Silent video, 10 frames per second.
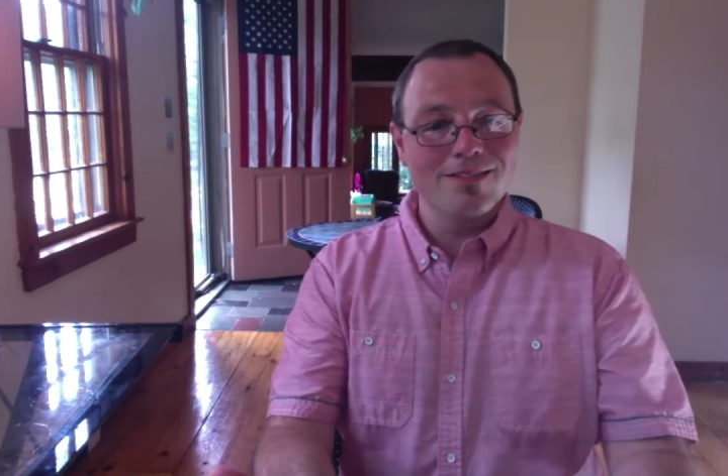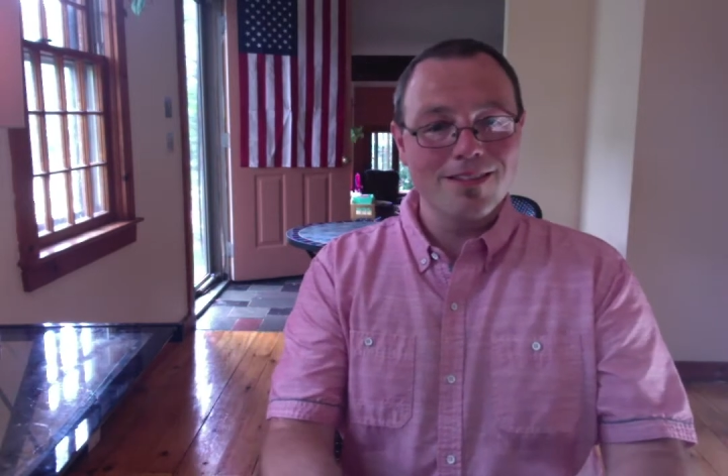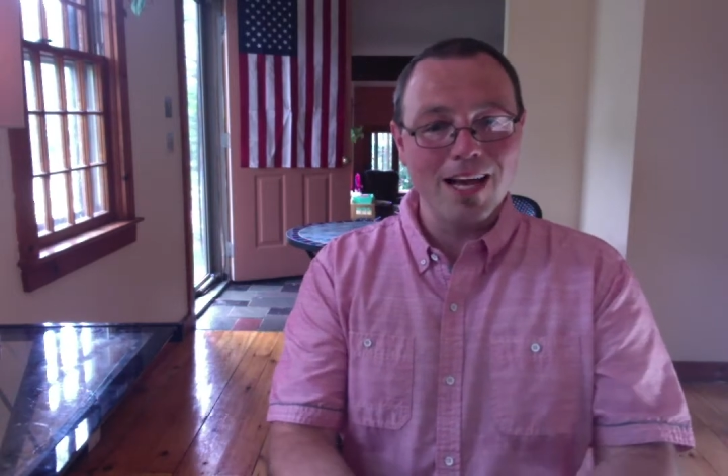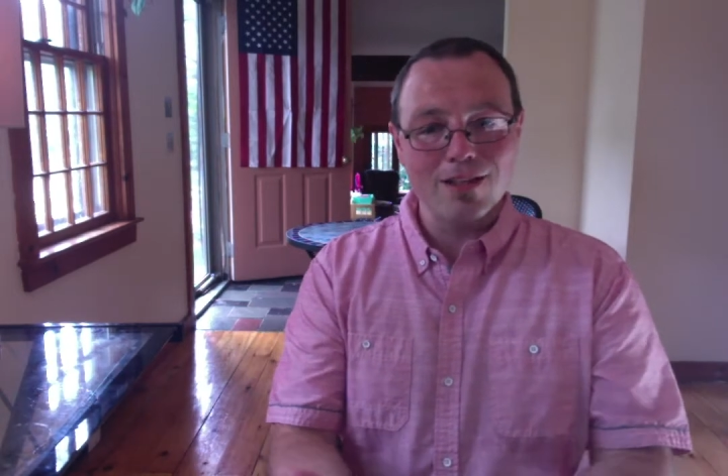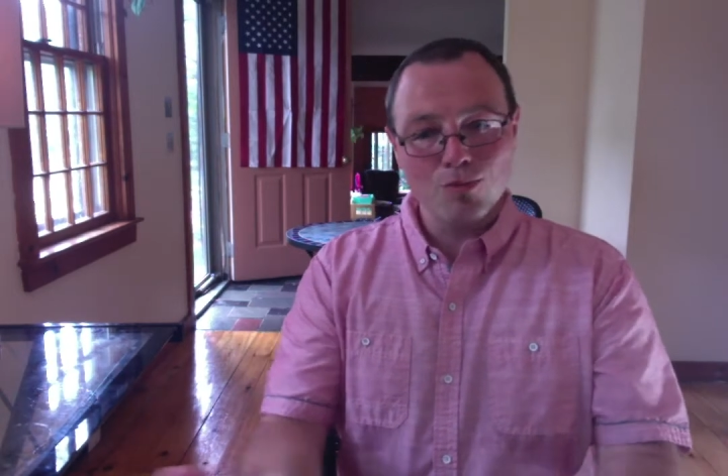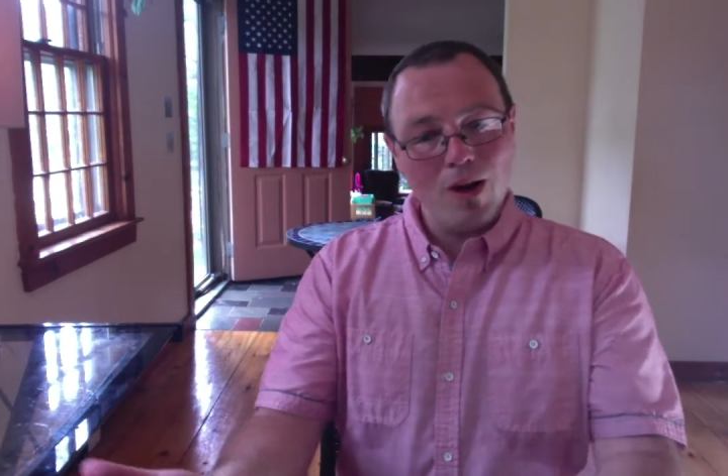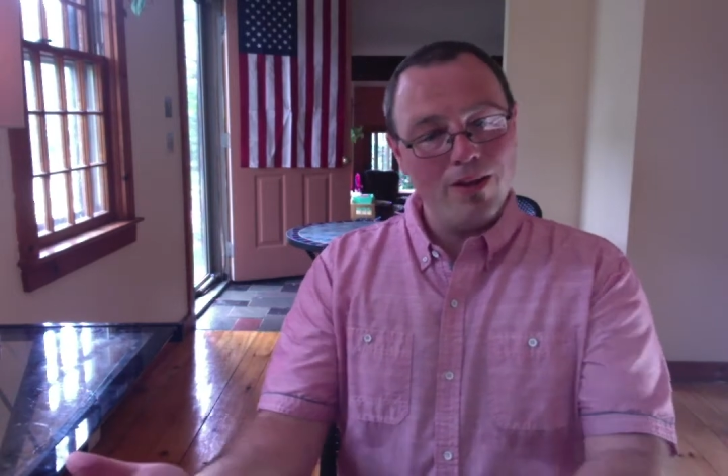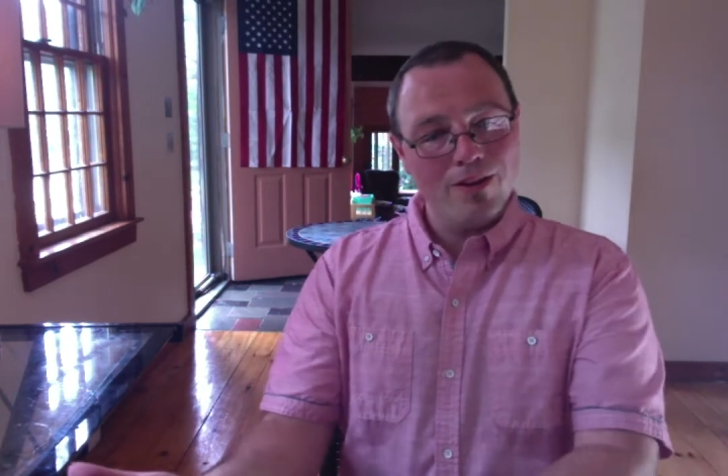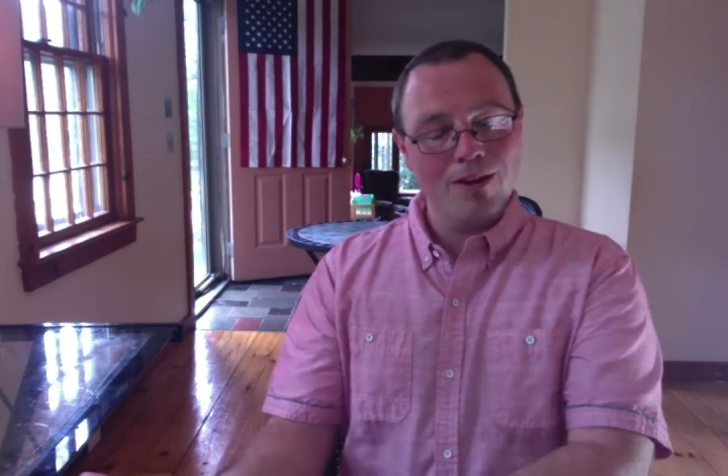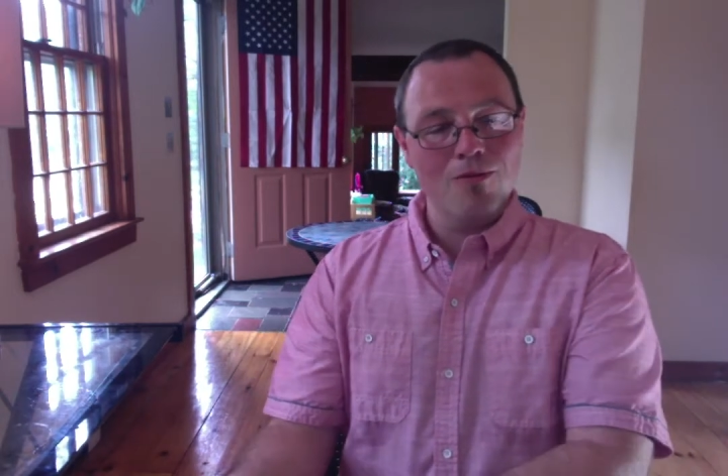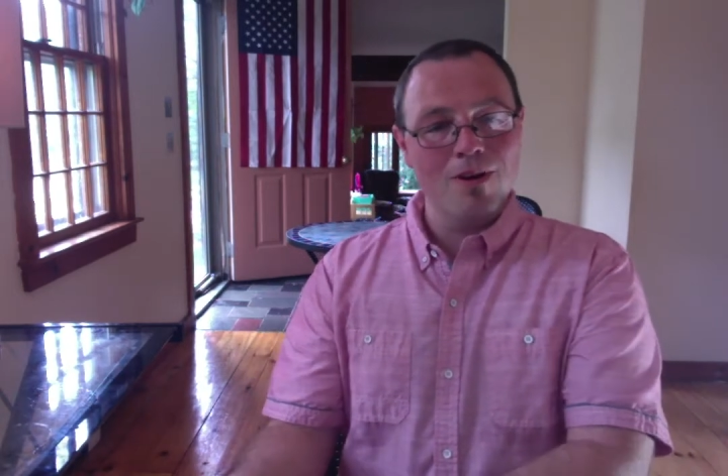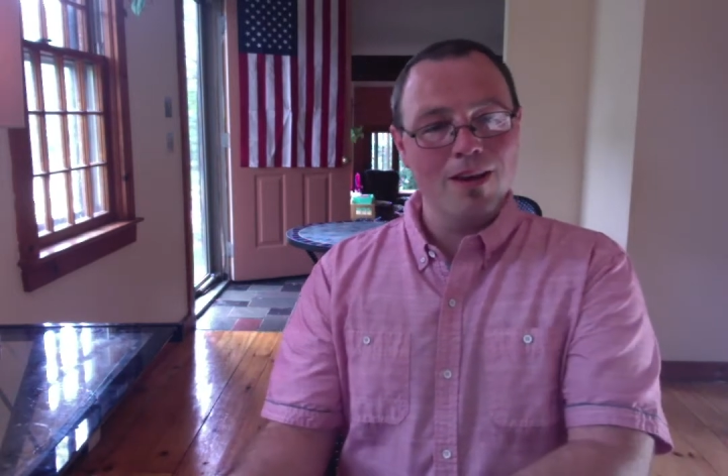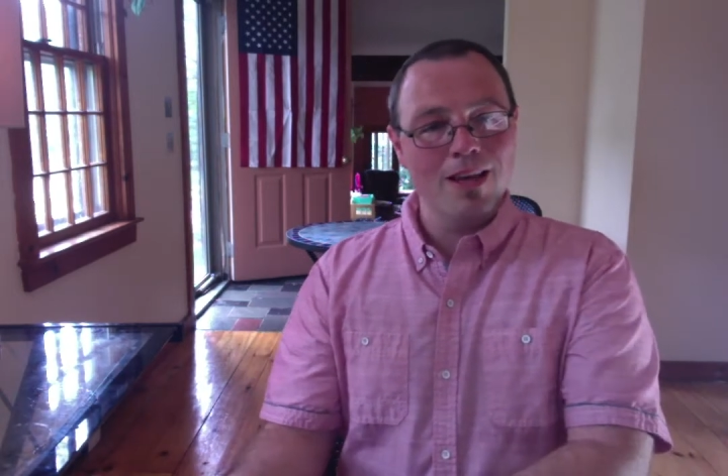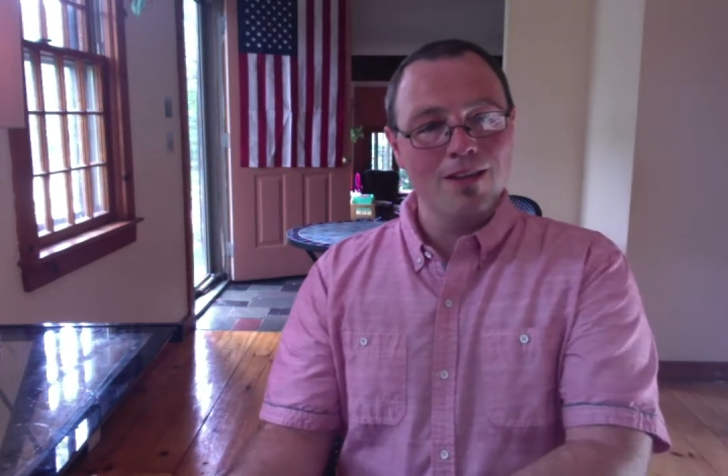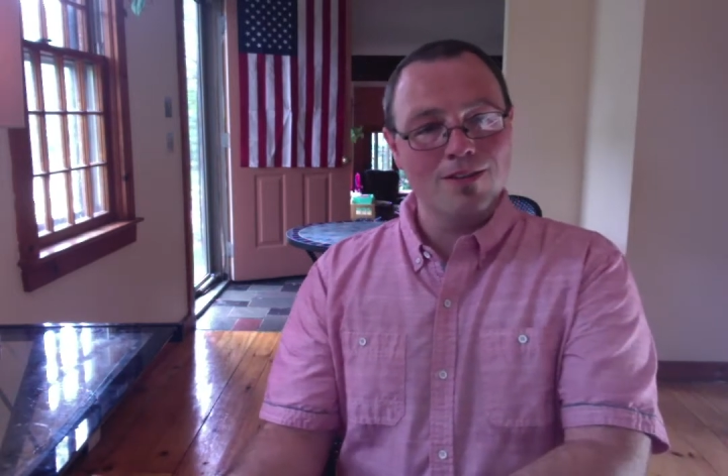That's why you're going to run
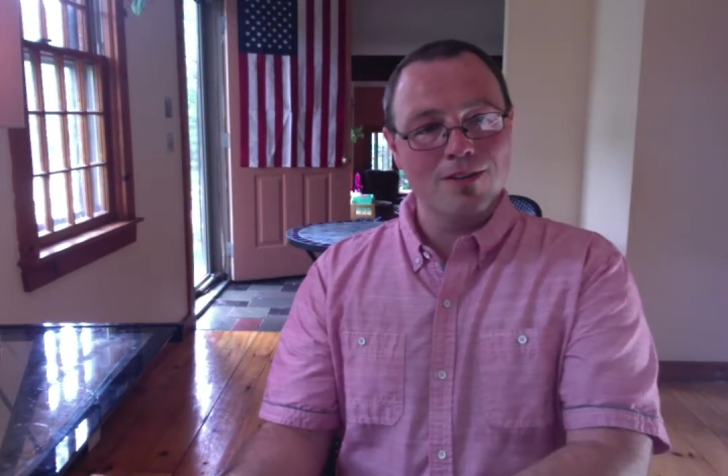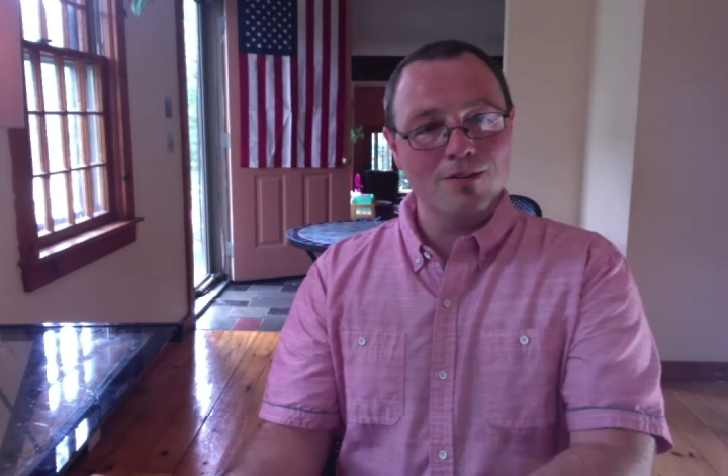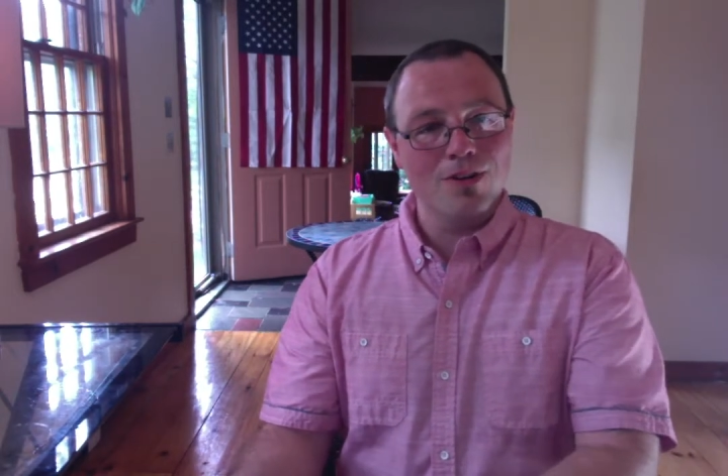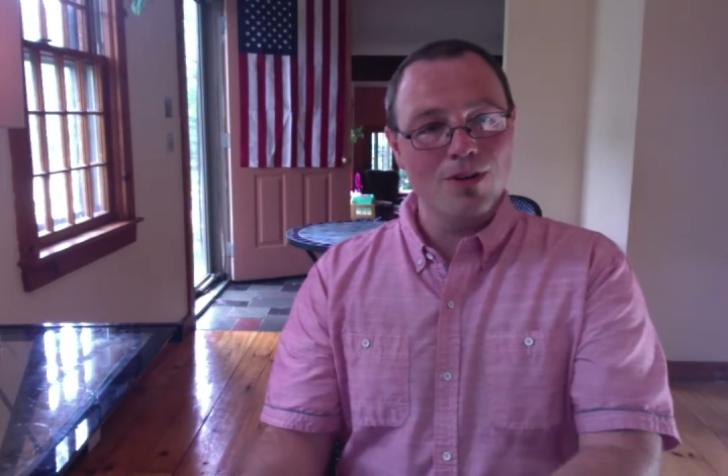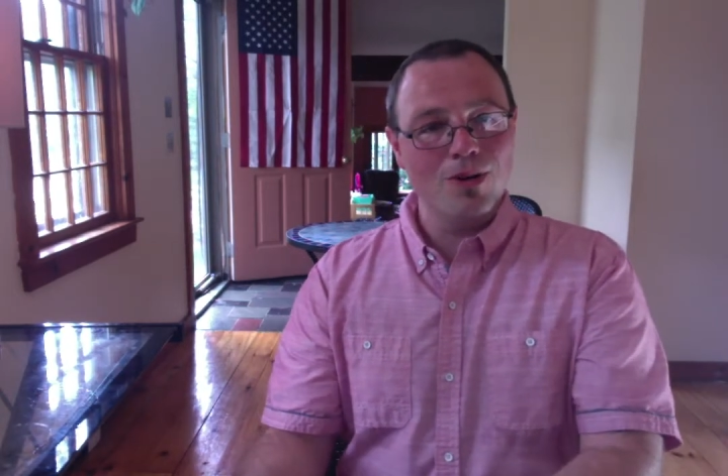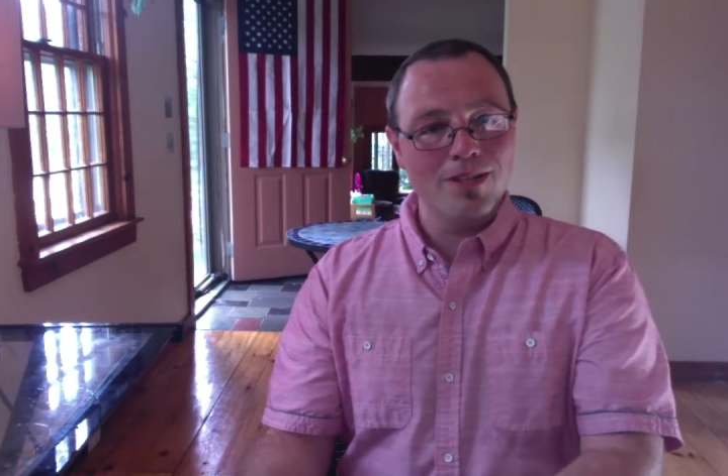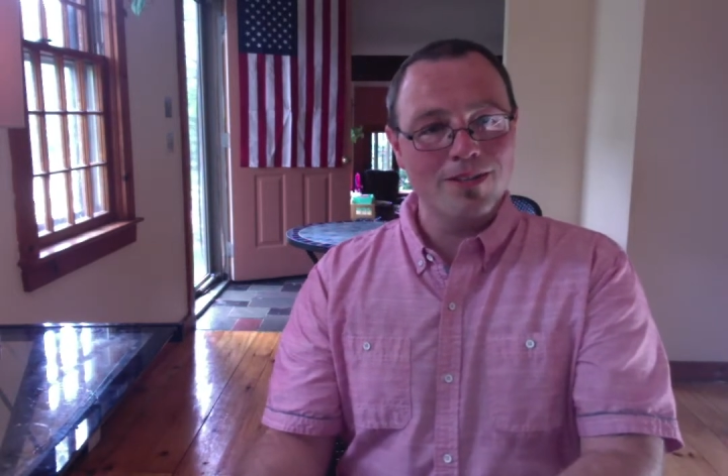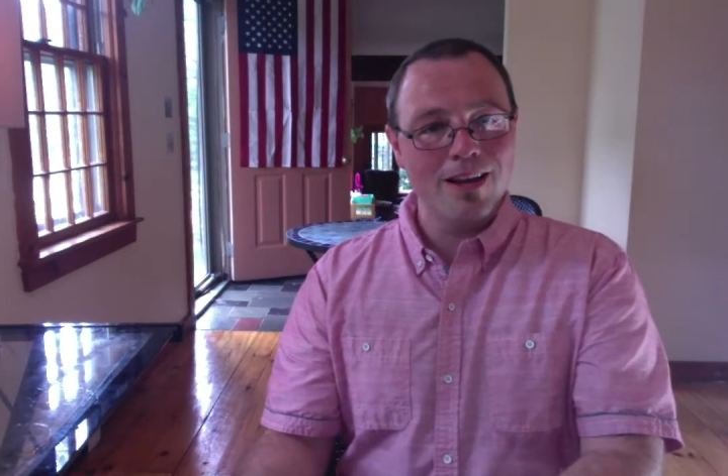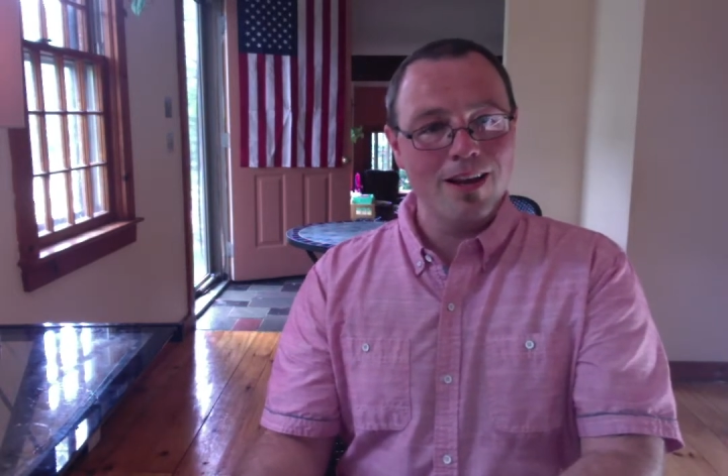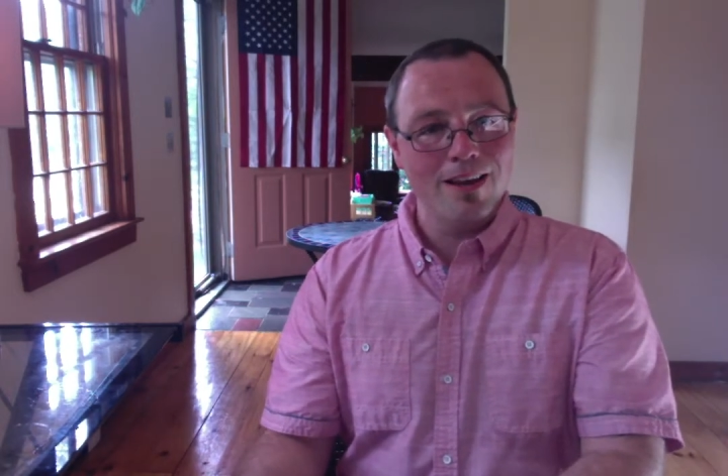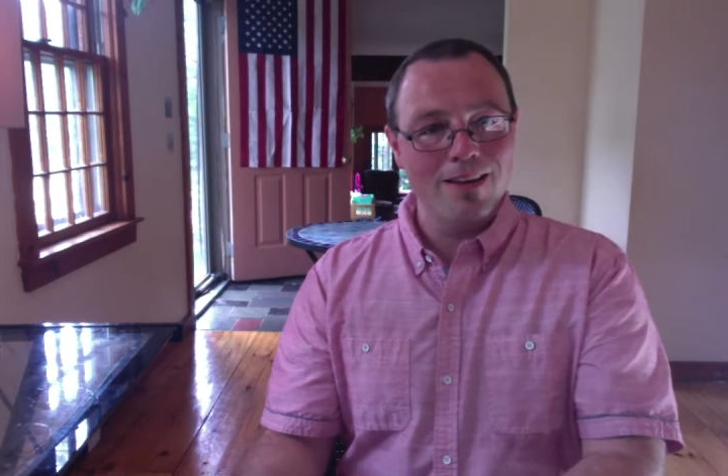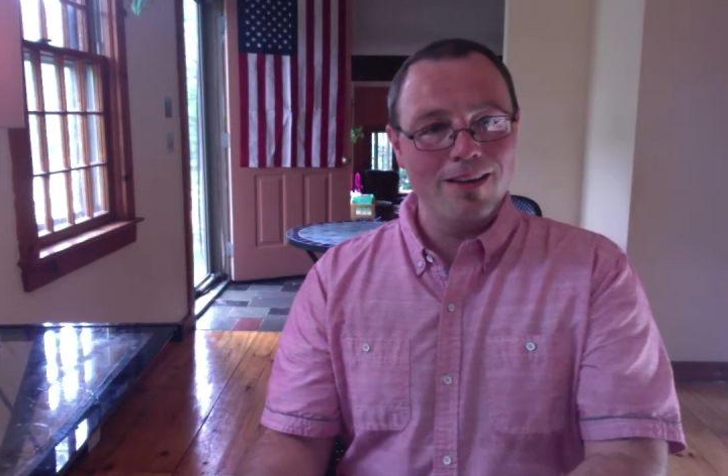against her for U.S. Senate?